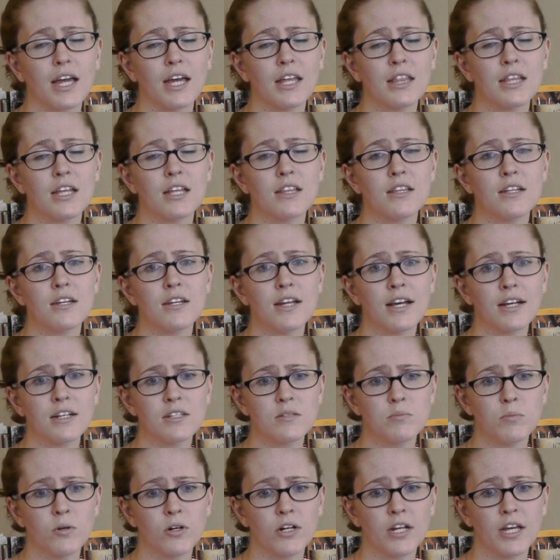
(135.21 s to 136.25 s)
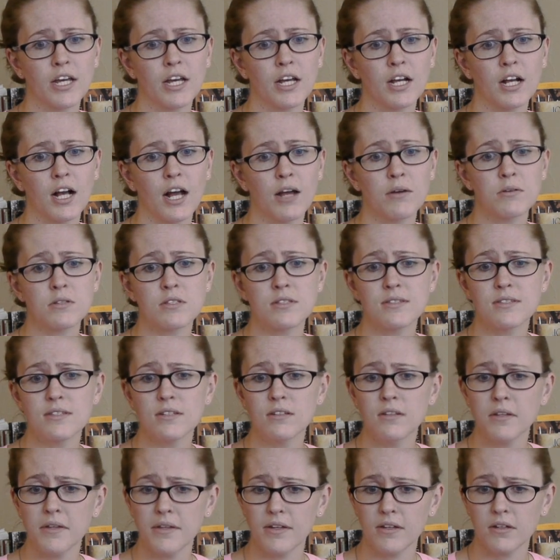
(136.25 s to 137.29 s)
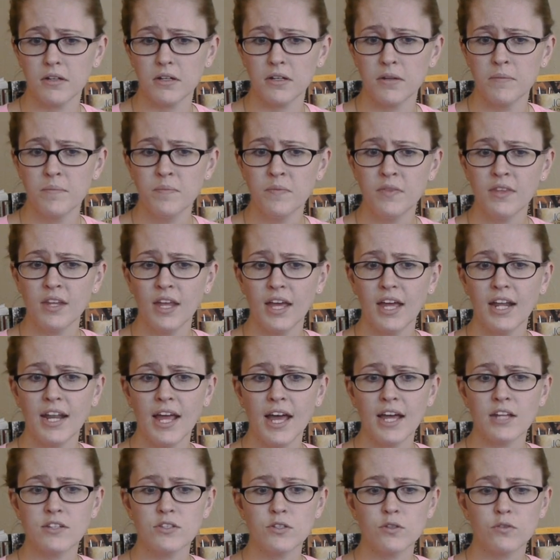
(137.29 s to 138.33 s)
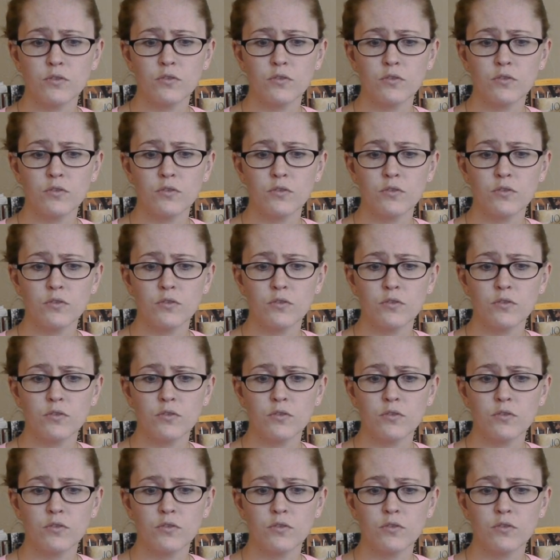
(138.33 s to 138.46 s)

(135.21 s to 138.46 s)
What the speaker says: And then the next morning I was still ill and had to